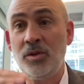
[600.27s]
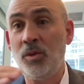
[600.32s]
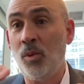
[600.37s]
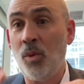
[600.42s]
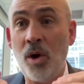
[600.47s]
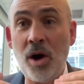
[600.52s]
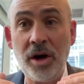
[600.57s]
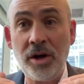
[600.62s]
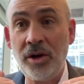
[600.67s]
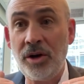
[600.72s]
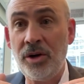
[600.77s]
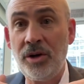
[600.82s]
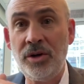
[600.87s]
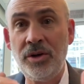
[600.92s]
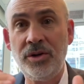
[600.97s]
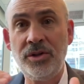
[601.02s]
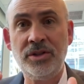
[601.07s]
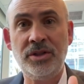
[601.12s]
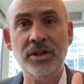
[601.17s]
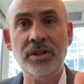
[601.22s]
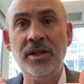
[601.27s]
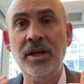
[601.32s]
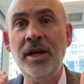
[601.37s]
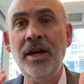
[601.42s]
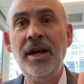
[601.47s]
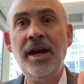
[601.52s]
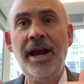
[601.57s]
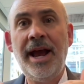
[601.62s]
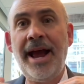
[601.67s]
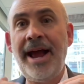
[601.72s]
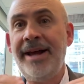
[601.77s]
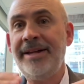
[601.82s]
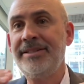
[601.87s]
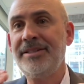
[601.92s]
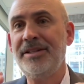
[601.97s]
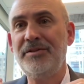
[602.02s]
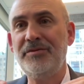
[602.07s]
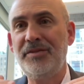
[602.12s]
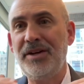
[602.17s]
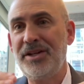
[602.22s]
waters and ask
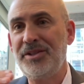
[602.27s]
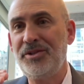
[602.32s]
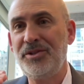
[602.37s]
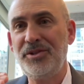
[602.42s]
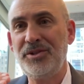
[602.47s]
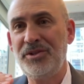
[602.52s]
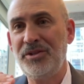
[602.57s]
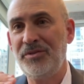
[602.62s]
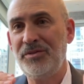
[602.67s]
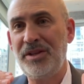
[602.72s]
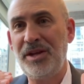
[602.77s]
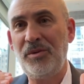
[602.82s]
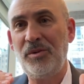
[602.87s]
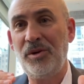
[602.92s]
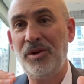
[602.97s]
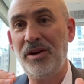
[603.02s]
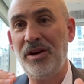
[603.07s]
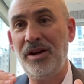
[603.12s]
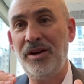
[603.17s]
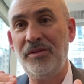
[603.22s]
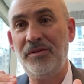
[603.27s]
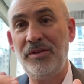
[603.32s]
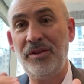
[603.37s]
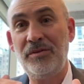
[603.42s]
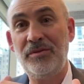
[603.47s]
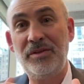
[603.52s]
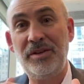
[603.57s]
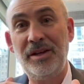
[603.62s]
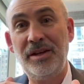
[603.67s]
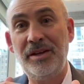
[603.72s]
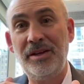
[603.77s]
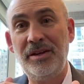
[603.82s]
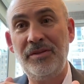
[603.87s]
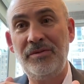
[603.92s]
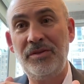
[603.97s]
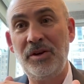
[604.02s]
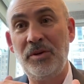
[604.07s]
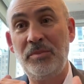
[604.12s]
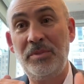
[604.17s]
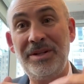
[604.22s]
investors if
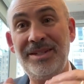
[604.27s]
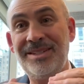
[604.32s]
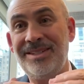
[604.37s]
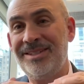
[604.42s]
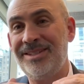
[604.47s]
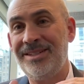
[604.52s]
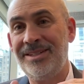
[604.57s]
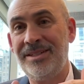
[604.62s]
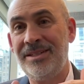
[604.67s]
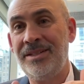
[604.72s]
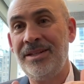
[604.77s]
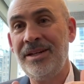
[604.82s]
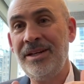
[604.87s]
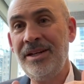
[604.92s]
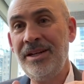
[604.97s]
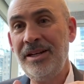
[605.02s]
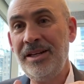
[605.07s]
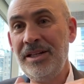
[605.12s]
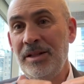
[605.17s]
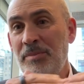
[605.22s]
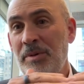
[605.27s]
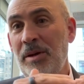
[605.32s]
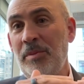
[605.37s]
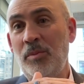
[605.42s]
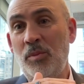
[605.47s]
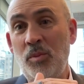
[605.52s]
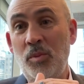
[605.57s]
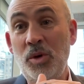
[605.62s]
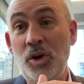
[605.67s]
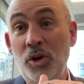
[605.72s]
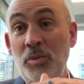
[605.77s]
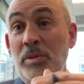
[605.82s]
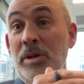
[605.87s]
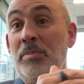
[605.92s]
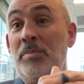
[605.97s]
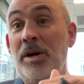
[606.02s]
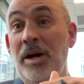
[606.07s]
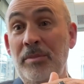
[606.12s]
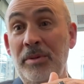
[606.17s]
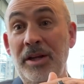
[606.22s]
their businesses in the could be
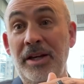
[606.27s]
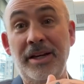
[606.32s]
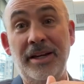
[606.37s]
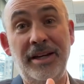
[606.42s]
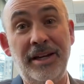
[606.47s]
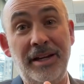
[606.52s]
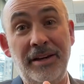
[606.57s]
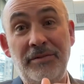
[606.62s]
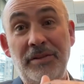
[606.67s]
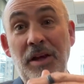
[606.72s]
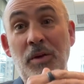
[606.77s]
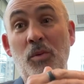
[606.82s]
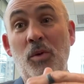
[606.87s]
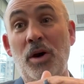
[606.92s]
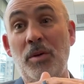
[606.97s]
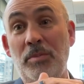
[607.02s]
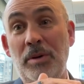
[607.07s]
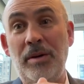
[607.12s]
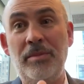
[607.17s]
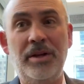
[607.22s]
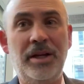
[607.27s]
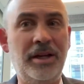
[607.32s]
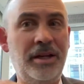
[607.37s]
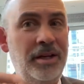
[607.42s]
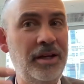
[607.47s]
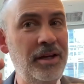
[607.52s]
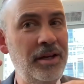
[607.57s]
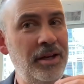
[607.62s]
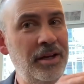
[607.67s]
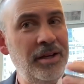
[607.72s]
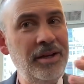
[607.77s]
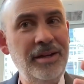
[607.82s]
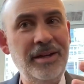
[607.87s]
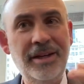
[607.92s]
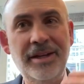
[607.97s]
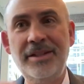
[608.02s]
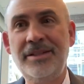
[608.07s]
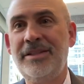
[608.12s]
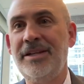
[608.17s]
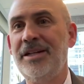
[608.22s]
public, and if they were public,
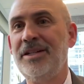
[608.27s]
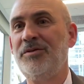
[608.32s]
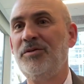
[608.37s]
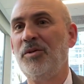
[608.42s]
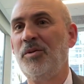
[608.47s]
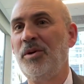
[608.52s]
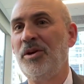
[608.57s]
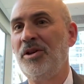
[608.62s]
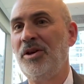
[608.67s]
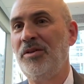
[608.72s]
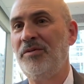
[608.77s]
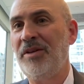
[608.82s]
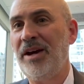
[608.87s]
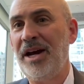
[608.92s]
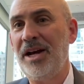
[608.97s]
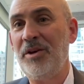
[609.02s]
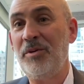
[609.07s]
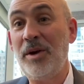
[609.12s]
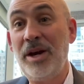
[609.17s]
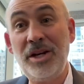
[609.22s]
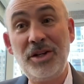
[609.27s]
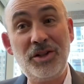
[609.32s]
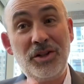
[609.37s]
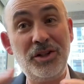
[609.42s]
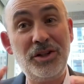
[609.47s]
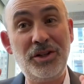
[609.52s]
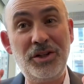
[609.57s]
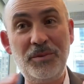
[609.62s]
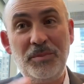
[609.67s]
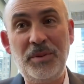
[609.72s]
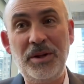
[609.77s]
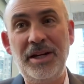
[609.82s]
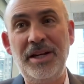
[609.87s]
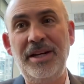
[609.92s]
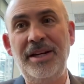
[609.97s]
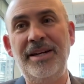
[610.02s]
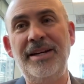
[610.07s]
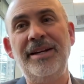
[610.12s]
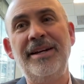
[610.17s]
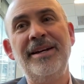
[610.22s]
get a sense for where that valuation could
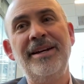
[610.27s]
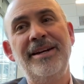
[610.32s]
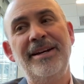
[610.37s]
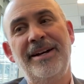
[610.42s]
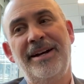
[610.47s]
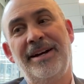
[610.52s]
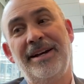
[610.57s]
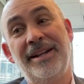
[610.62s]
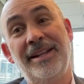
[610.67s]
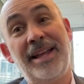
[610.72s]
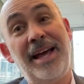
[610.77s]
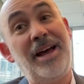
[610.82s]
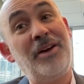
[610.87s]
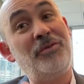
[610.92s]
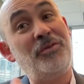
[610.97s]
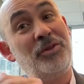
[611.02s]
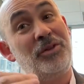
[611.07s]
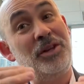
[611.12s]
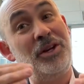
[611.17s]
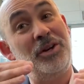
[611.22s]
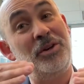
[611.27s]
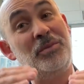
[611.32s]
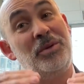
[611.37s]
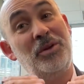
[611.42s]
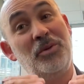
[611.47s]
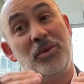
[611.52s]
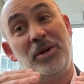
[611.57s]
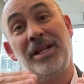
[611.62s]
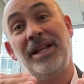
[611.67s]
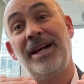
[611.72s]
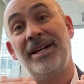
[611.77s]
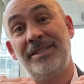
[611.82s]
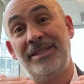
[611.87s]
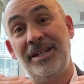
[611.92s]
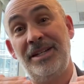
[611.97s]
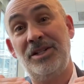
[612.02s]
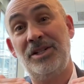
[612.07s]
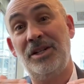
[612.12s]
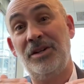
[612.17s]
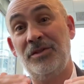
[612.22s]
be. Allowed for there to be a
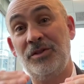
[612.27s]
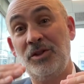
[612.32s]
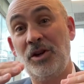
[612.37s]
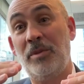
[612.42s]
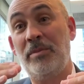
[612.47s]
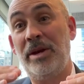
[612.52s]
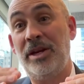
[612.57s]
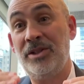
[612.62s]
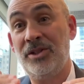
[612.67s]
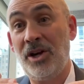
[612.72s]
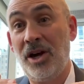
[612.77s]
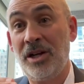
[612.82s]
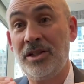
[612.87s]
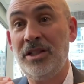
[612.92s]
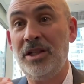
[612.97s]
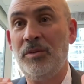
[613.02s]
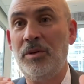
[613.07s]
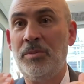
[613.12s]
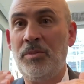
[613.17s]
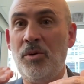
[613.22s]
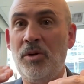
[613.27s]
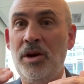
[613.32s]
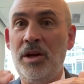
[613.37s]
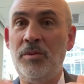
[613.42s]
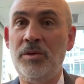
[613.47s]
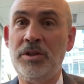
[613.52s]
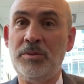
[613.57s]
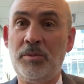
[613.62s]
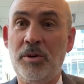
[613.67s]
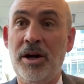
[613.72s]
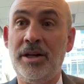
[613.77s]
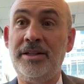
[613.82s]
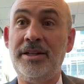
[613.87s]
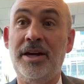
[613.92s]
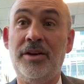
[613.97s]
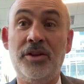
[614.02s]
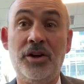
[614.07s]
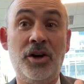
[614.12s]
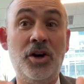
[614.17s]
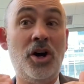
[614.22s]
relaxation of Sarbanes-Oxley reporting, which brought
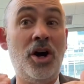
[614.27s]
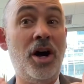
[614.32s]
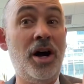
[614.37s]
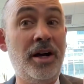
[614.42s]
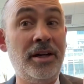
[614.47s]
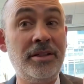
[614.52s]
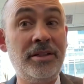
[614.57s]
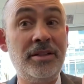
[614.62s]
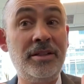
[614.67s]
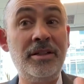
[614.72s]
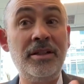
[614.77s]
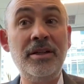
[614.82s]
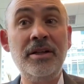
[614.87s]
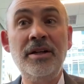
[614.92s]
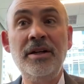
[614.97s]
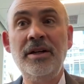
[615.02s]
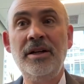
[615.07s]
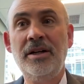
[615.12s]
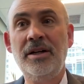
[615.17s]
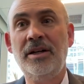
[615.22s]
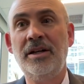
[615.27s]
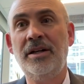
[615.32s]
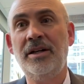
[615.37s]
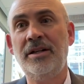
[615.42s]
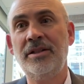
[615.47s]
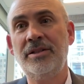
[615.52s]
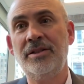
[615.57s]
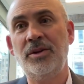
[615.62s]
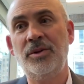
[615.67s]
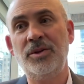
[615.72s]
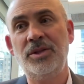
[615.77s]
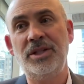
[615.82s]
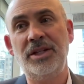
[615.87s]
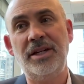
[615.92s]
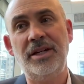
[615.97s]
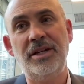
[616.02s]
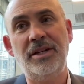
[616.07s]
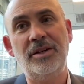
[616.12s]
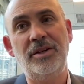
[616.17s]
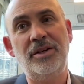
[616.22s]
down the cost
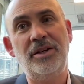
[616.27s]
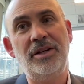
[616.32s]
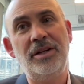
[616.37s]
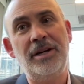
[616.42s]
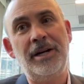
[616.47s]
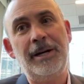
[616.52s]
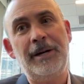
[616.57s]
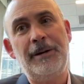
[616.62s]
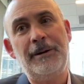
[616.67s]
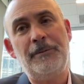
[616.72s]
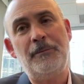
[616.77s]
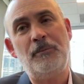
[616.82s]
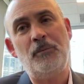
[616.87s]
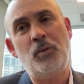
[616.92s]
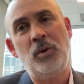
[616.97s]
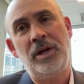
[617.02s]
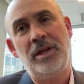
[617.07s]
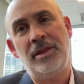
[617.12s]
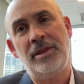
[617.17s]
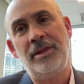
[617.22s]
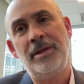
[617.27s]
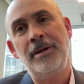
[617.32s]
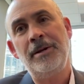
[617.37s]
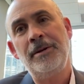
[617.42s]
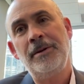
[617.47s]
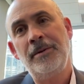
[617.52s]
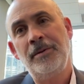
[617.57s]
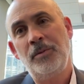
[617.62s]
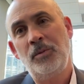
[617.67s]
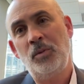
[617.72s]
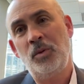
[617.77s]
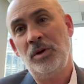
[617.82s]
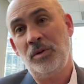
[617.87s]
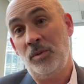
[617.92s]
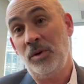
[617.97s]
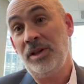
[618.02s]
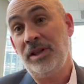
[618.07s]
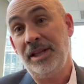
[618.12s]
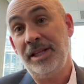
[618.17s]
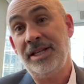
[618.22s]
associated with
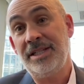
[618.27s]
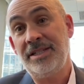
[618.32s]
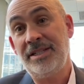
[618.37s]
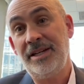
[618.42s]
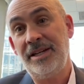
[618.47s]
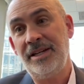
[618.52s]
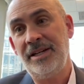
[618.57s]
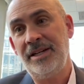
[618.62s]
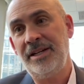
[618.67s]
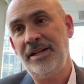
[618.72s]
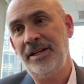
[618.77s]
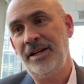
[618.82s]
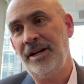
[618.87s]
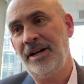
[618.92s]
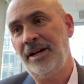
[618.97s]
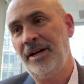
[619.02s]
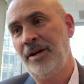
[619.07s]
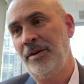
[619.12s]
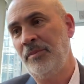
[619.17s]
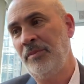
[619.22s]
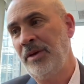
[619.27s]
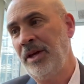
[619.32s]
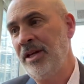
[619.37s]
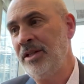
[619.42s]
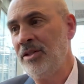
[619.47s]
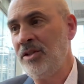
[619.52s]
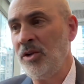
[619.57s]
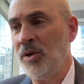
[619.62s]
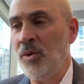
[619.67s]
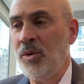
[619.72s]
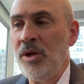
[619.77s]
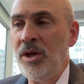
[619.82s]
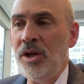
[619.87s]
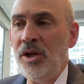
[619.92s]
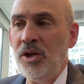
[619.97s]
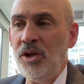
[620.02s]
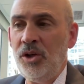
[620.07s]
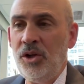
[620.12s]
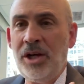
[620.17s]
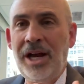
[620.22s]
listing, and so
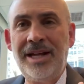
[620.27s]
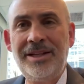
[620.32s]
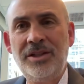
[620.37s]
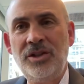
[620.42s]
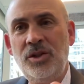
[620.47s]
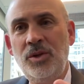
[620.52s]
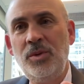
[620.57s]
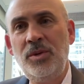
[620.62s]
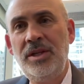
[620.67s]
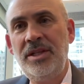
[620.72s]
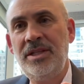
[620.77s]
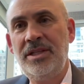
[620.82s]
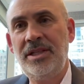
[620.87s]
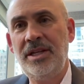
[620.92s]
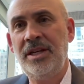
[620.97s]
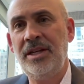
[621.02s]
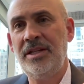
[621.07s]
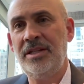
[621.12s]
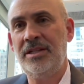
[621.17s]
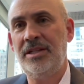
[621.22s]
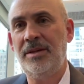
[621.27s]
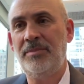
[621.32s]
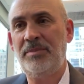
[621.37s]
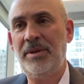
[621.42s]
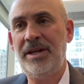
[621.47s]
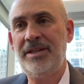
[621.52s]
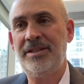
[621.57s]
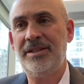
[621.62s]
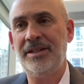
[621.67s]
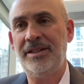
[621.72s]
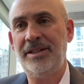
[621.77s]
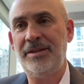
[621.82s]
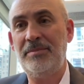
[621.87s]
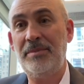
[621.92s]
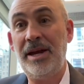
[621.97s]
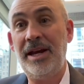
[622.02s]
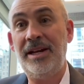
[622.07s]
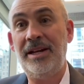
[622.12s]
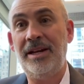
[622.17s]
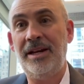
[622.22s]
you got to do these things that basically
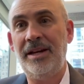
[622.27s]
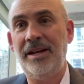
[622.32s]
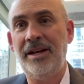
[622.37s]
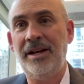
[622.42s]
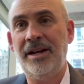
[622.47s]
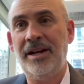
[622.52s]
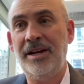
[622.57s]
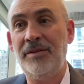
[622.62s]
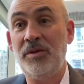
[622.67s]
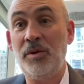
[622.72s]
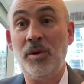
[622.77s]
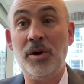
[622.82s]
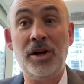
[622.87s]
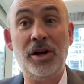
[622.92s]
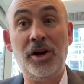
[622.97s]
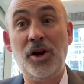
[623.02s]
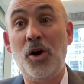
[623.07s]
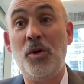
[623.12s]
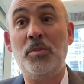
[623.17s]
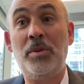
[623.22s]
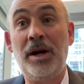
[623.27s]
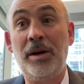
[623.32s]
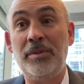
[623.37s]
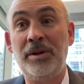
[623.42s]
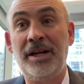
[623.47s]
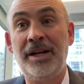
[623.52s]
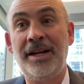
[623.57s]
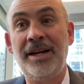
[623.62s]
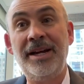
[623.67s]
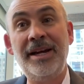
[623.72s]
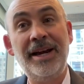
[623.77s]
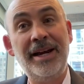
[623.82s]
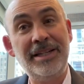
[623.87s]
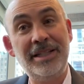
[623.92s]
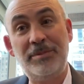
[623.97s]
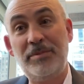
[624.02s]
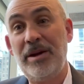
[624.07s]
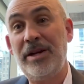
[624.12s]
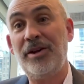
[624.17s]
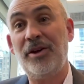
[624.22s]
made it, if you were going to go public and
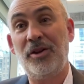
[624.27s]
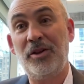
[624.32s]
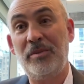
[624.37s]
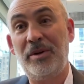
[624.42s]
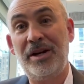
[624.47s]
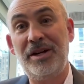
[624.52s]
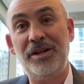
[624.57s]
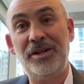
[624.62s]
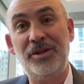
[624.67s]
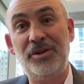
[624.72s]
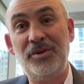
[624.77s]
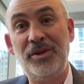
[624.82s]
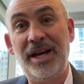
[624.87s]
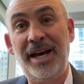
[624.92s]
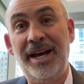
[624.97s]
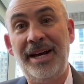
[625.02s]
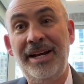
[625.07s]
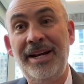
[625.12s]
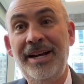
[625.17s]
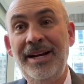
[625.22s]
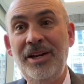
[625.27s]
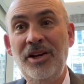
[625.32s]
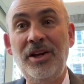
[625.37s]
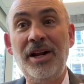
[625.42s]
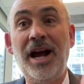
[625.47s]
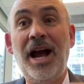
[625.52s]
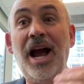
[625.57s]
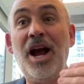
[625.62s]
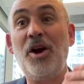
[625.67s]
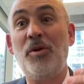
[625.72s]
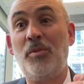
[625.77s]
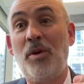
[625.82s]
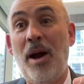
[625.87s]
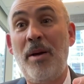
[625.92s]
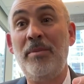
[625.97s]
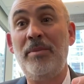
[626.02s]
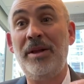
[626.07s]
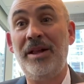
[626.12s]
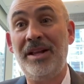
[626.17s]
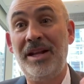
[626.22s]
spend all the money to do that, you had a higher
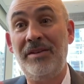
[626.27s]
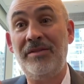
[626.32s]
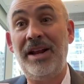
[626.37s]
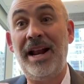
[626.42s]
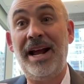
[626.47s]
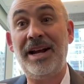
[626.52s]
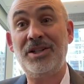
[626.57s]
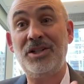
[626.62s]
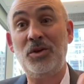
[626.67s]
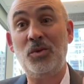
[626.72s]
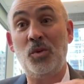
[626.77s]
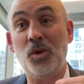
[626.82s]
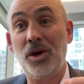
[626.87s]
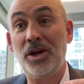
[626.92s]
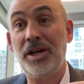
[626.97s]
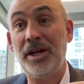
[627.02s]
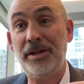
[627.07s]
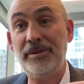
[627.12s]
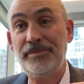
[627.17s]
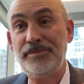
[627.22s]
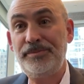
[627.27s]
probability of it actually working.